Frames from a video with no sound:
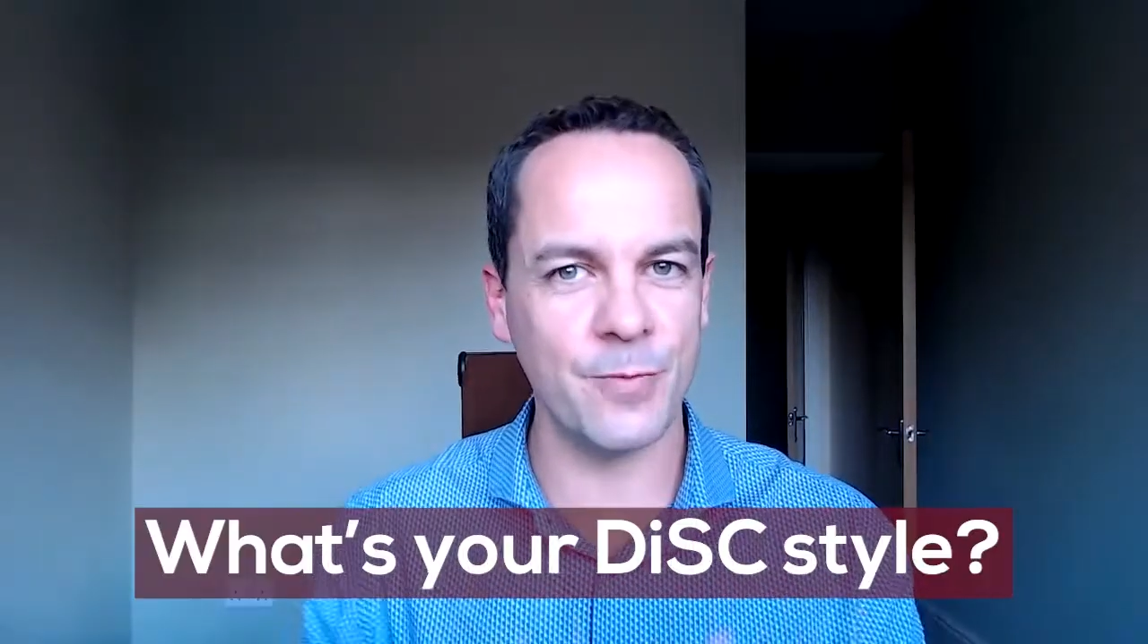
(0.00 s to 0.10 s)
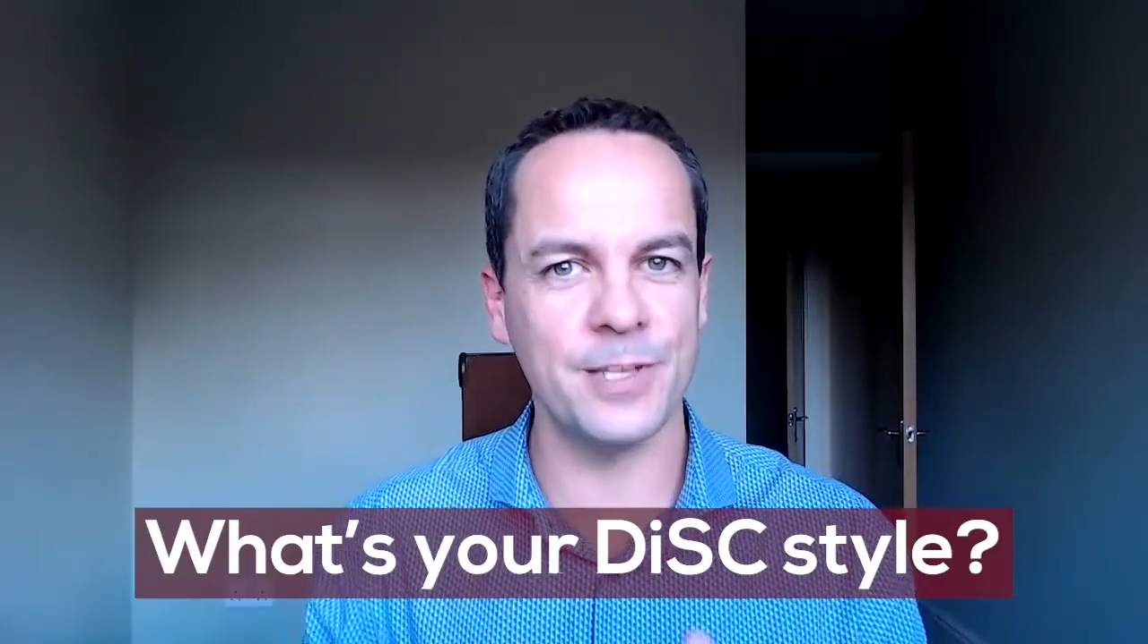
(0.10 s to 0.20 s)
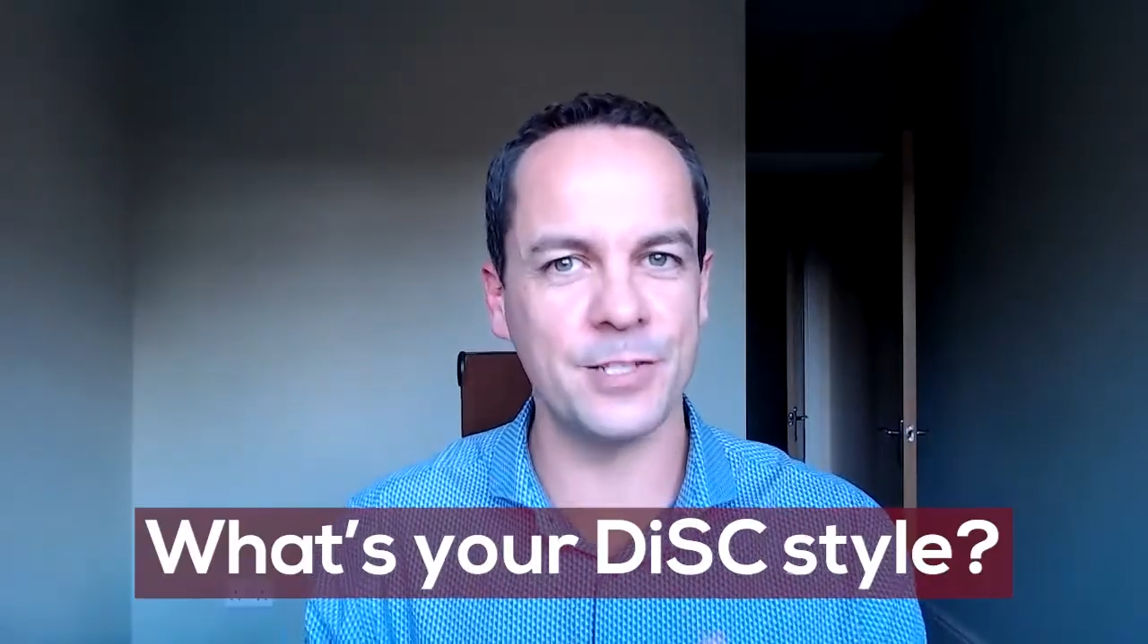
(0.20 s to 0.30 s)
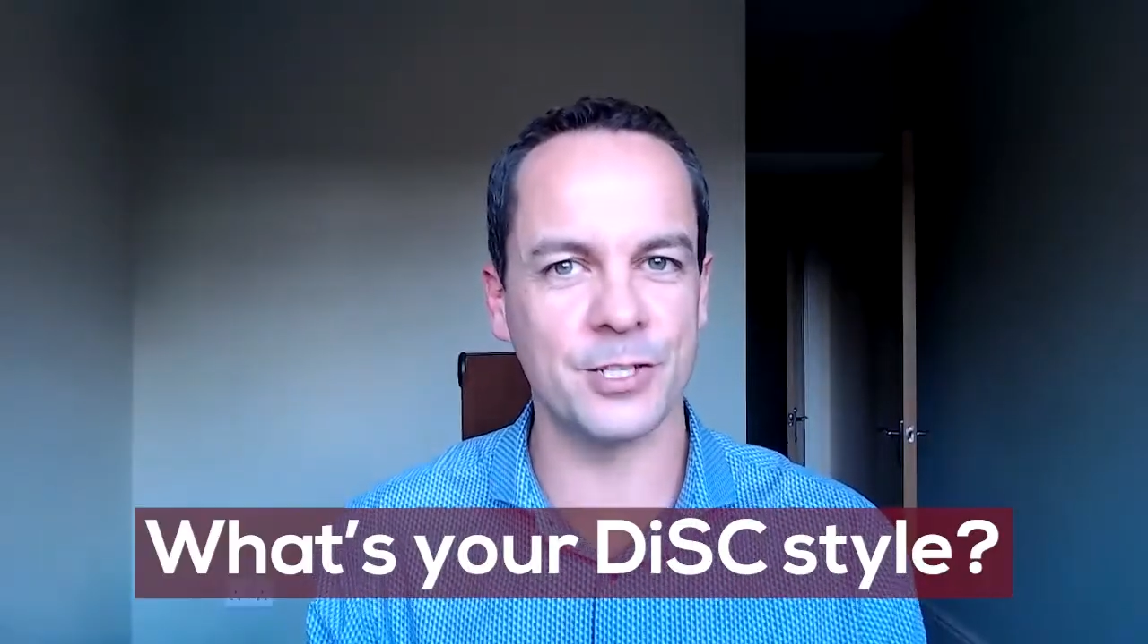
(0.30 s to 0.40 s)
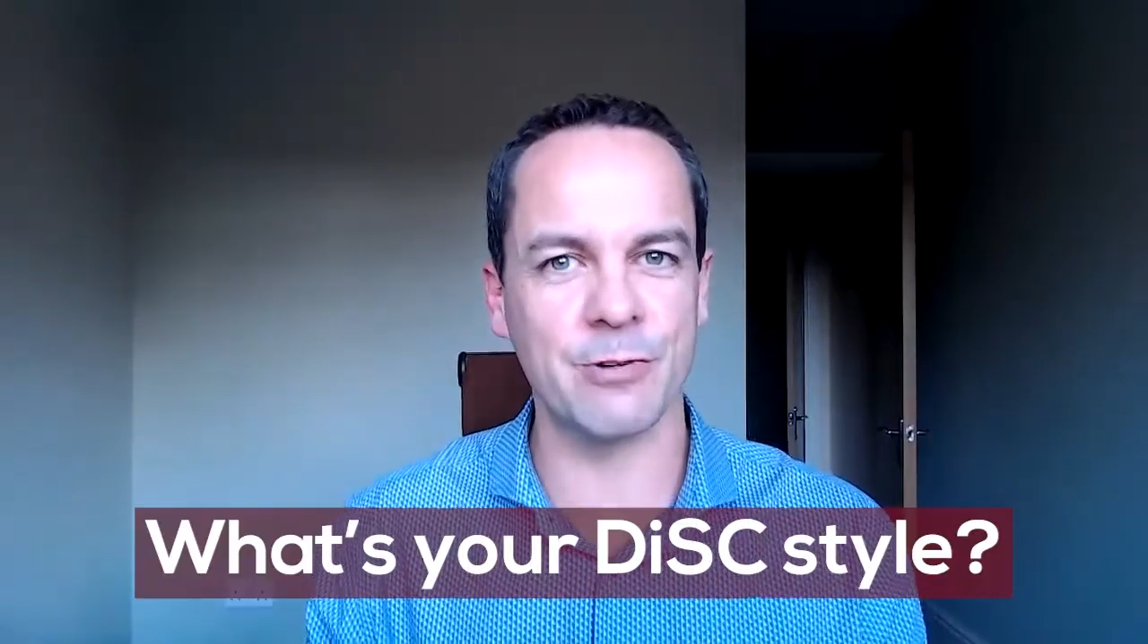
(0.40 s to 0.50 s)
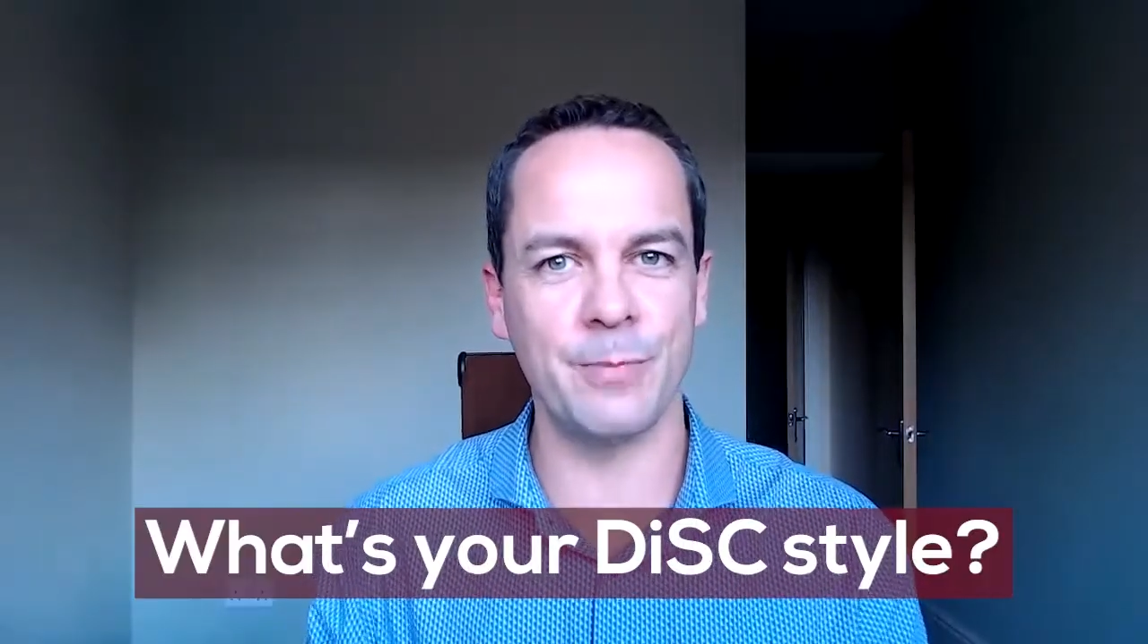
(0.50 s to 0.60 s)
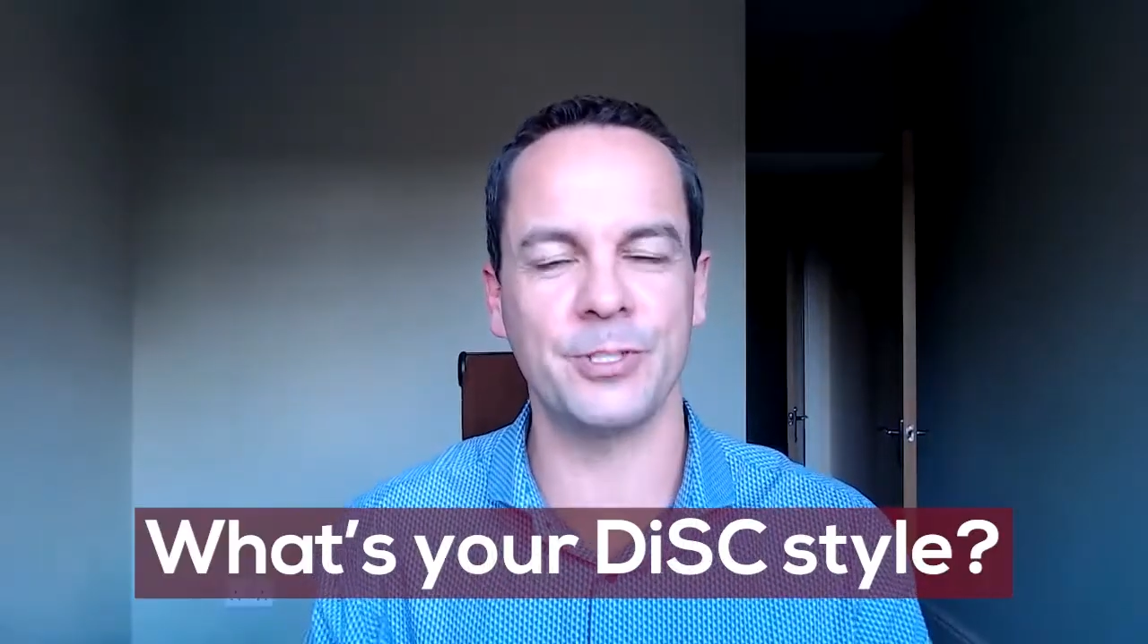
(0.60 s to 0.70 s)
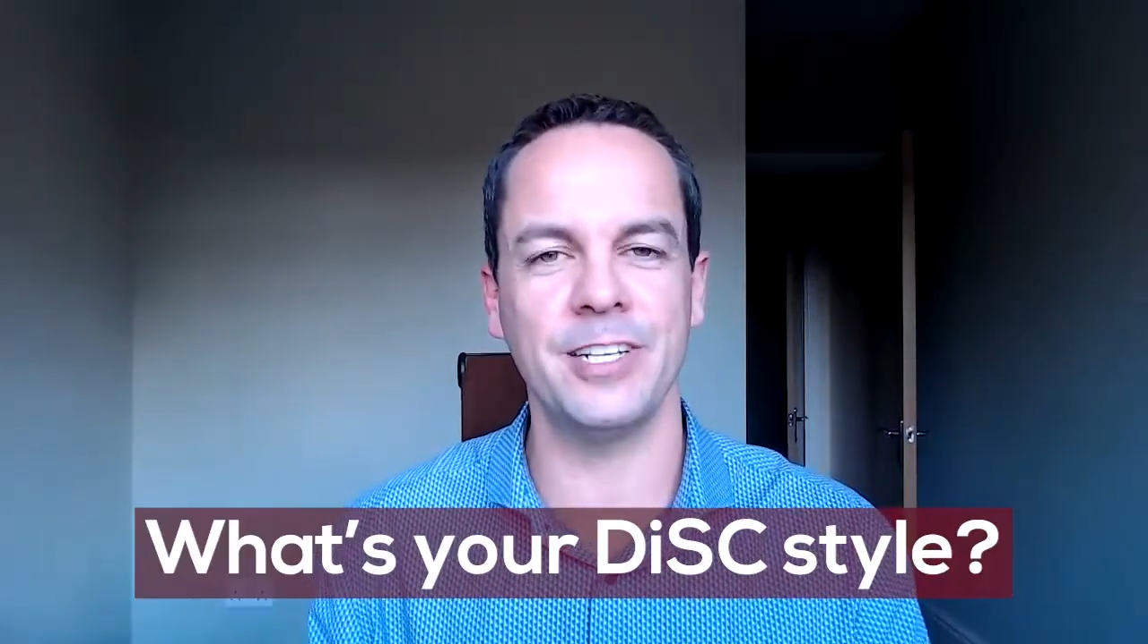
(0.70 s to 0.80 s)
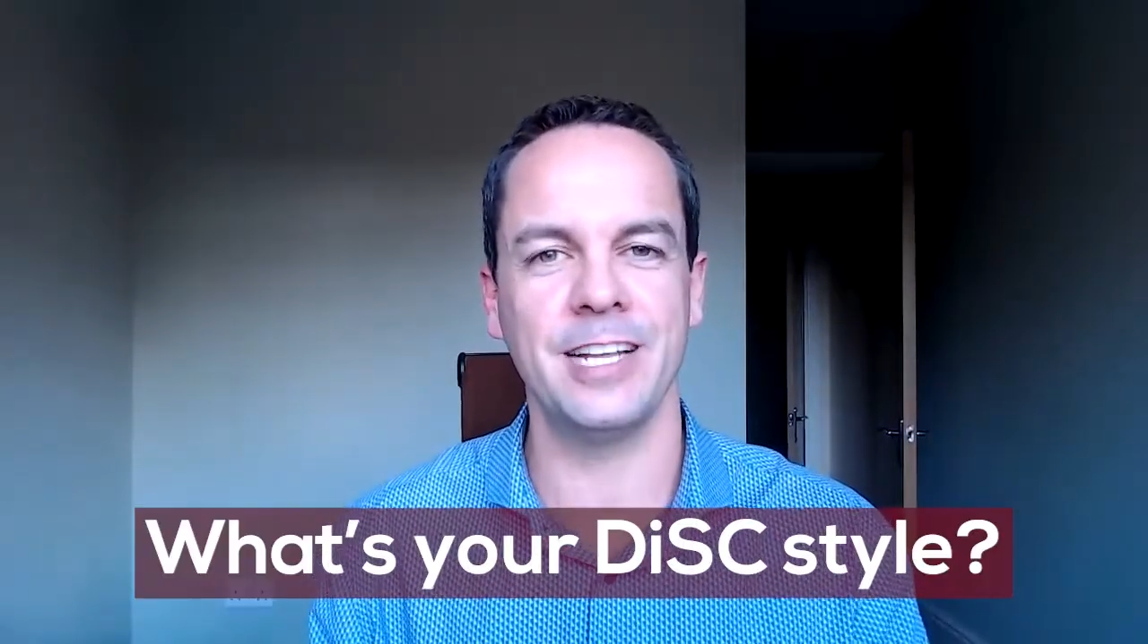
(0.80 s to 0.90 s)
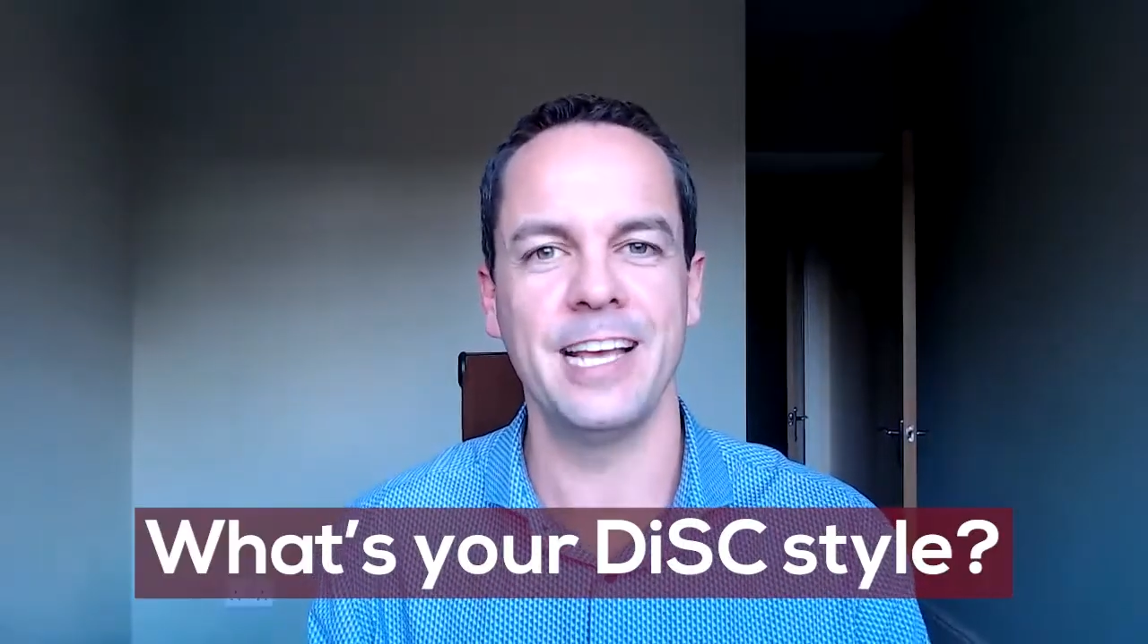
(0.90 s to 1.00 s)
this
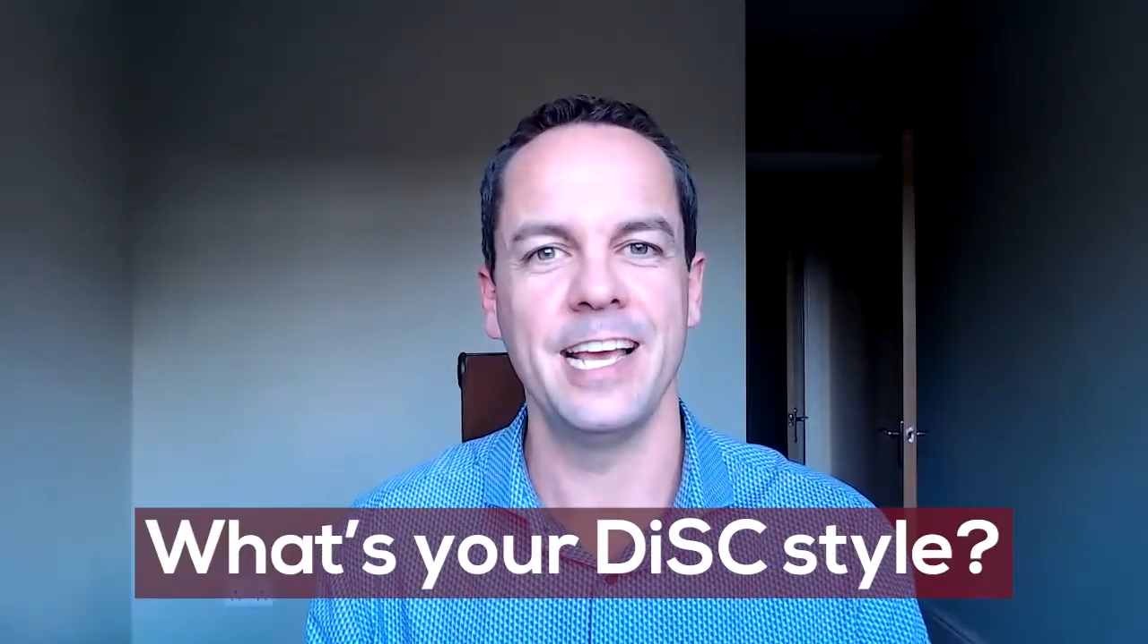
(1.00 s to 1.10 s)
description?